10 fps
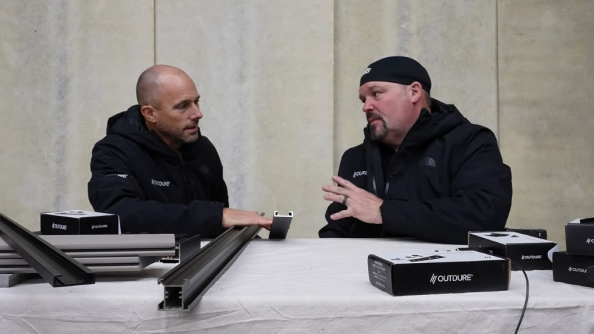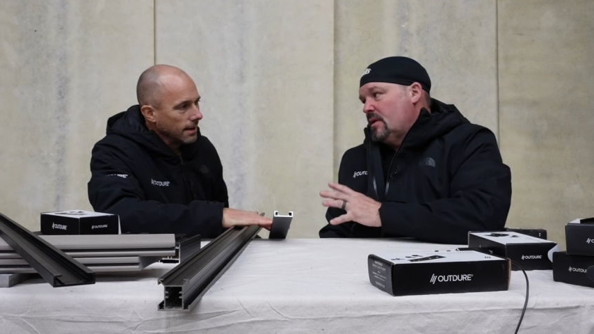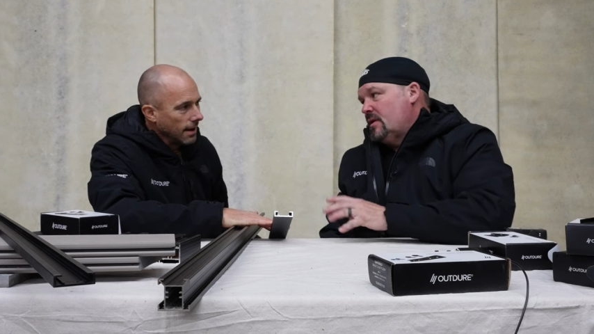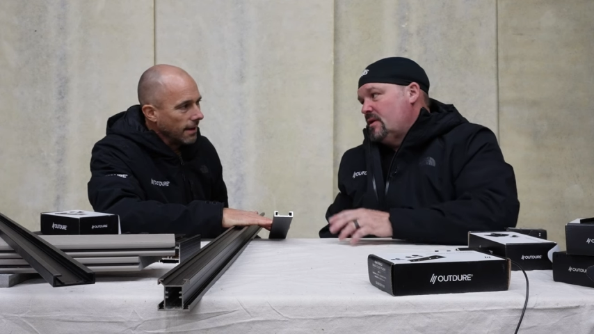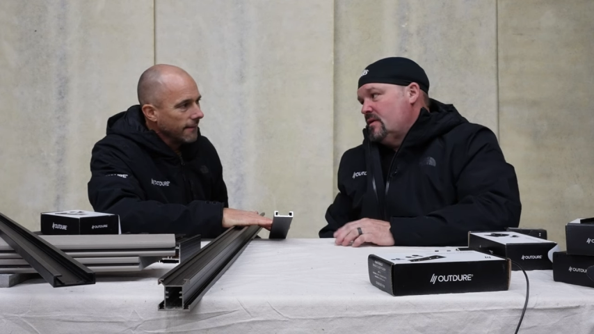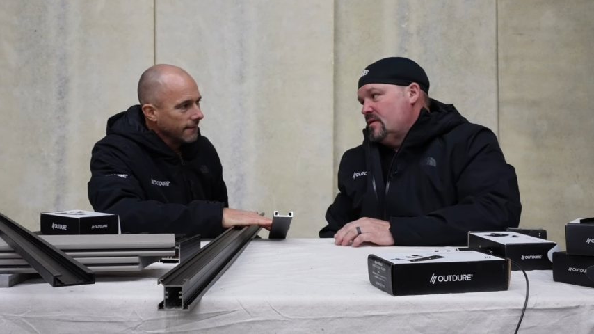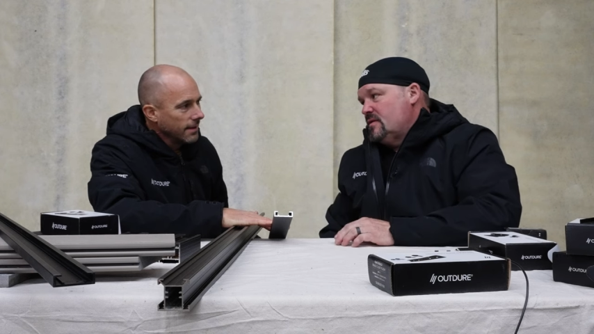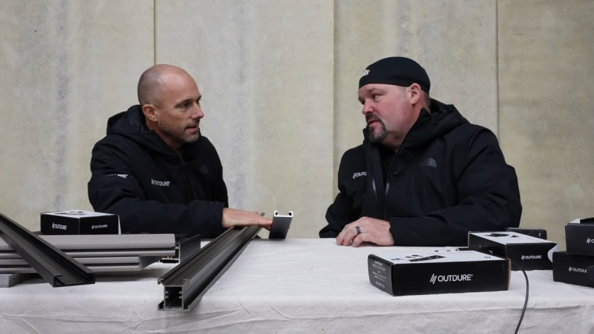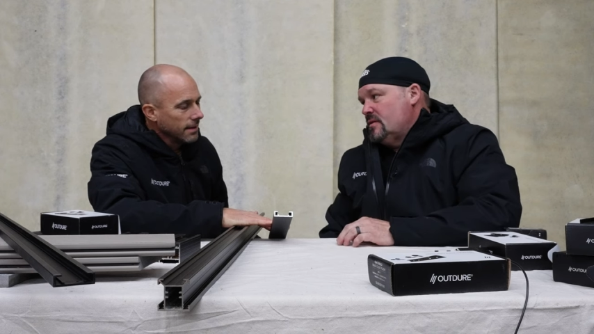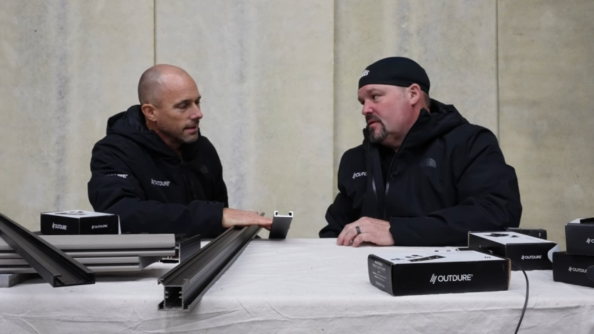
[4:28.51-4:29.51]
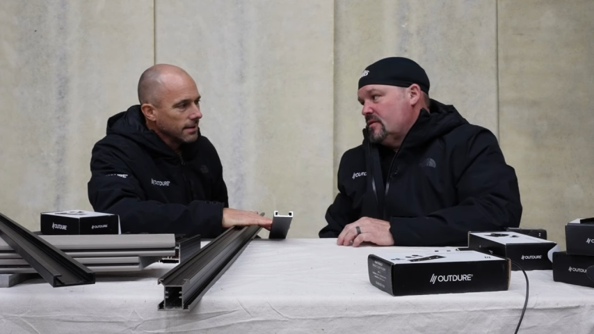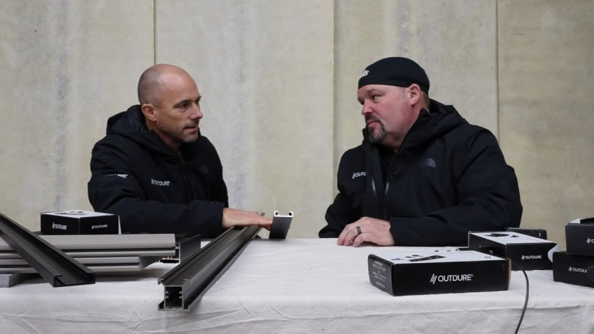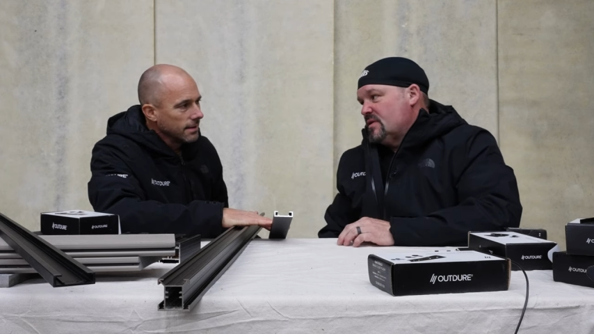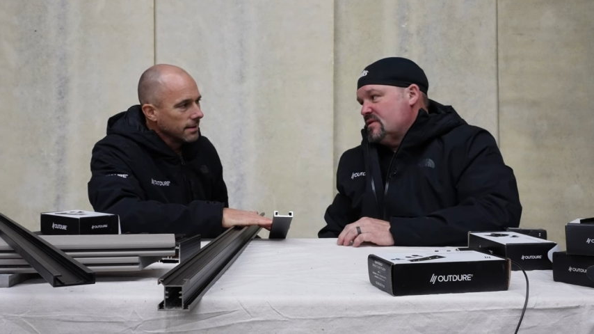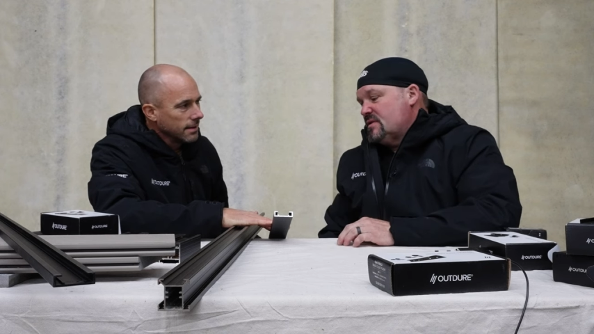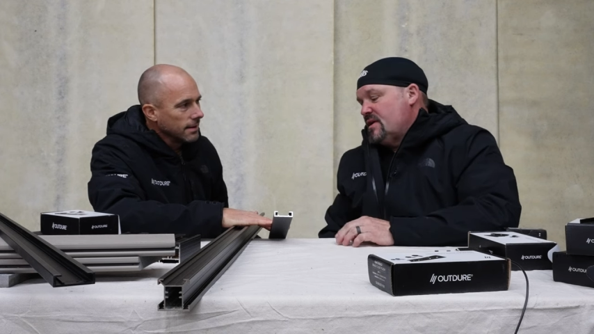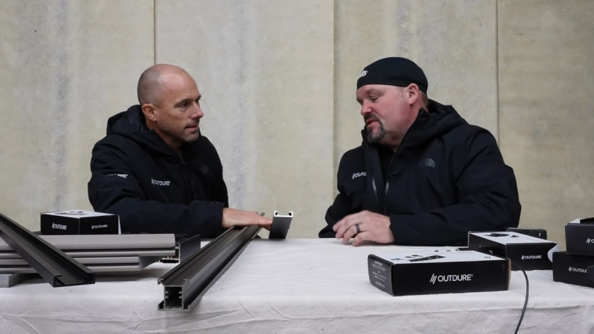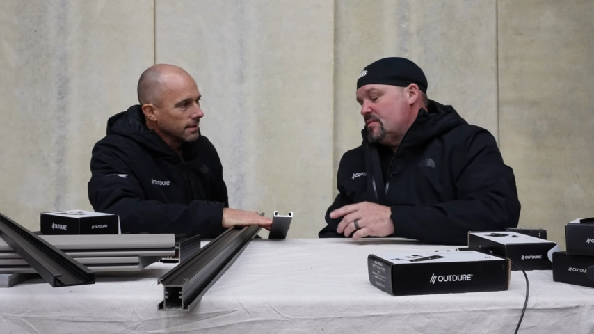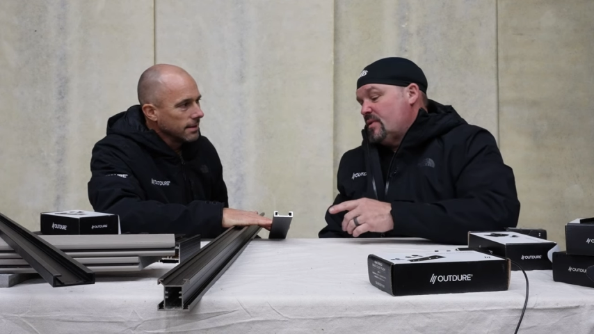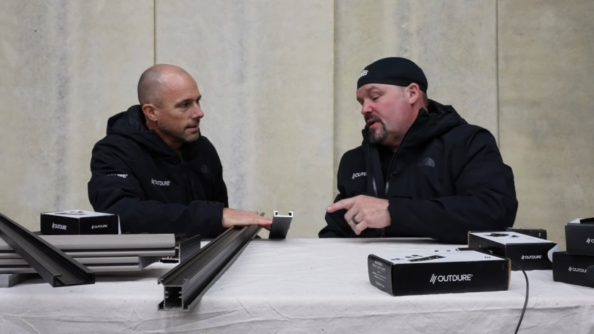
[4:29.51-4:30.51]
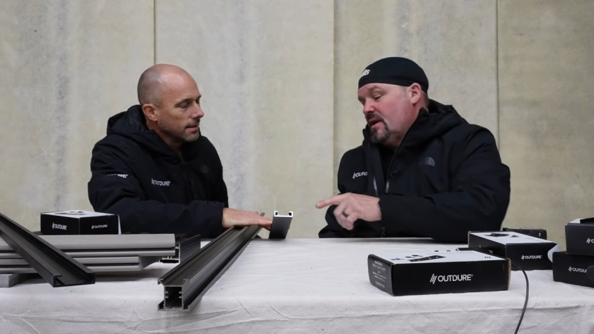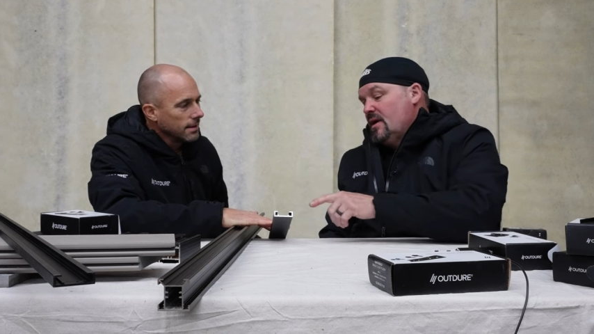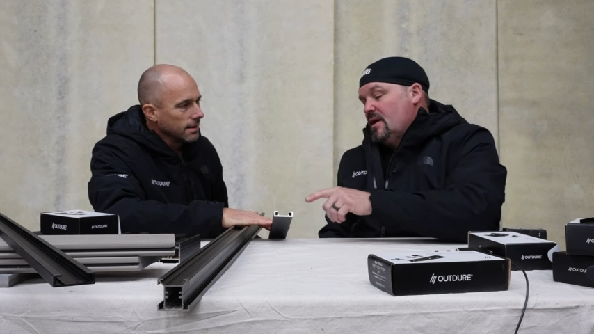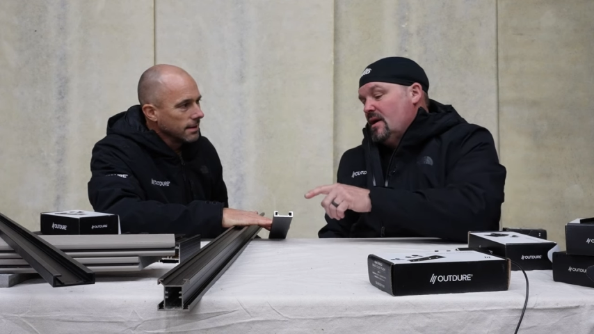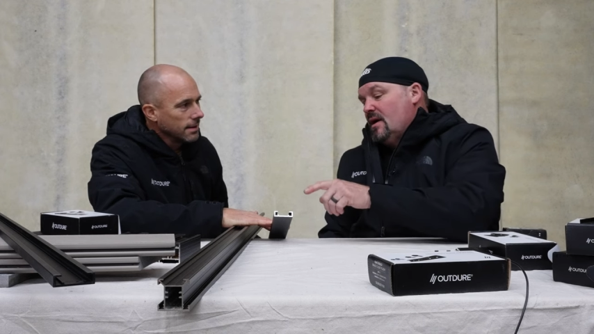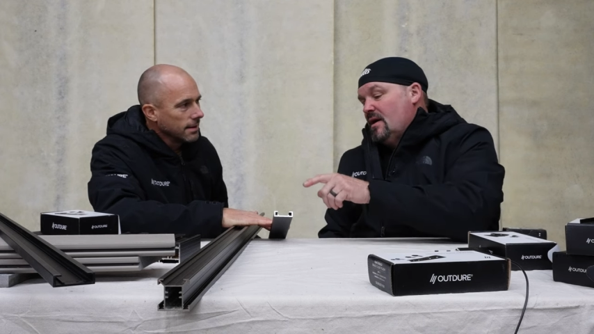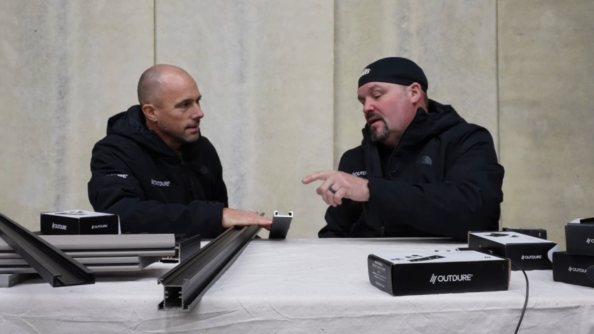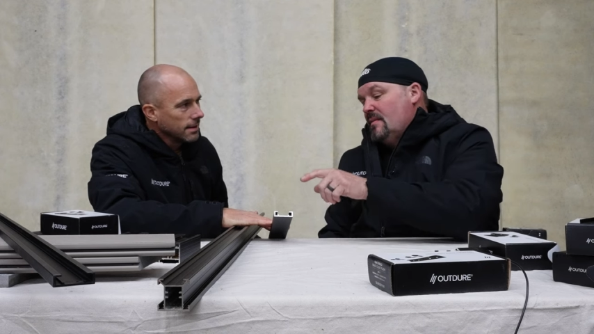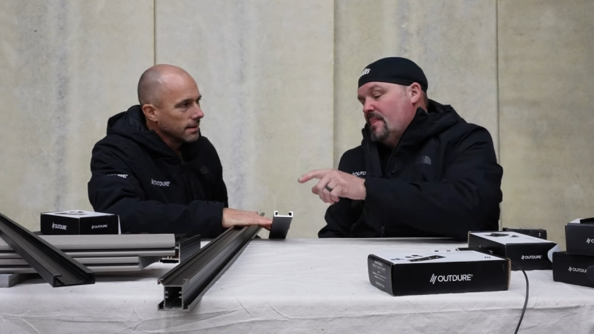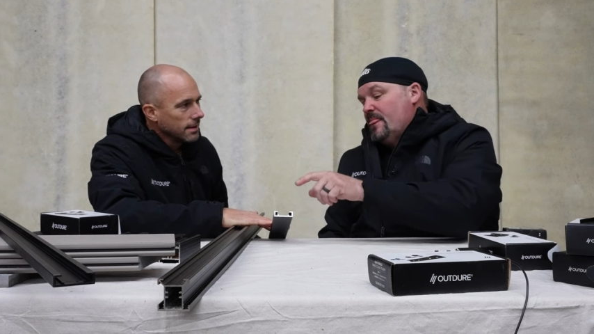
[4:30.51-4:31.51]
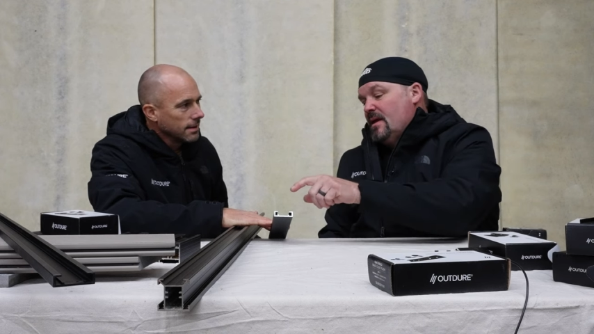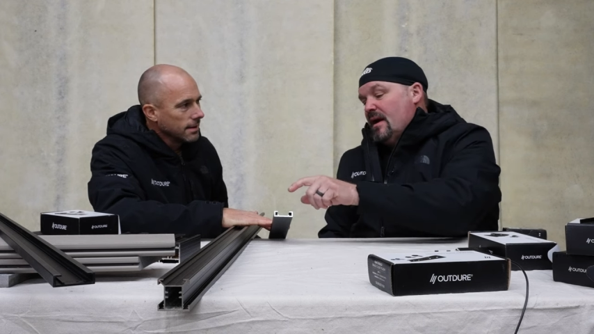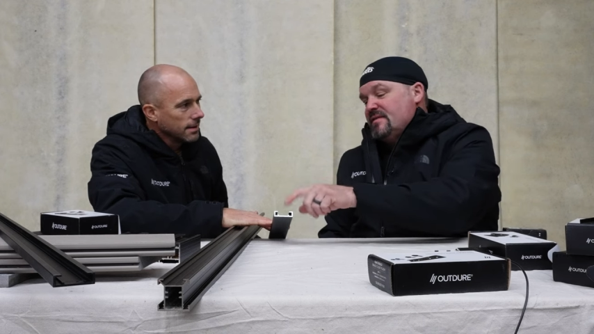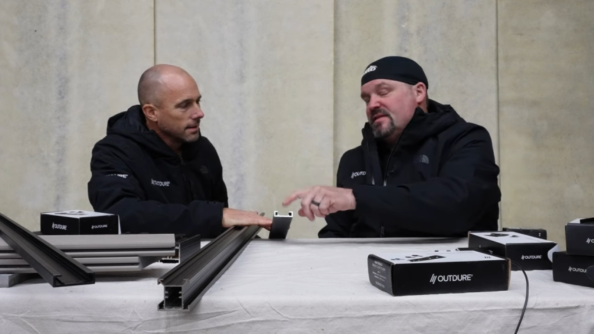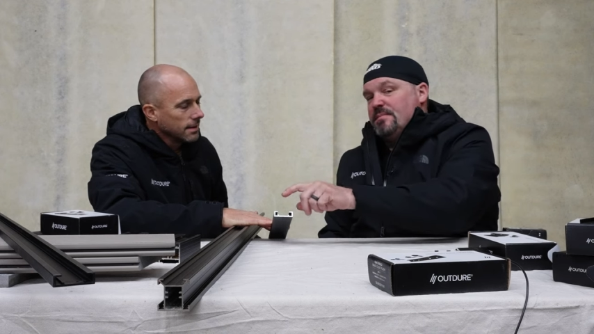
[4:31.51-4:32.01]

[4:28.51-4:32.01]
Speaker 1: I'm going to yeah. let you continue on your presentation, but. Uh, I see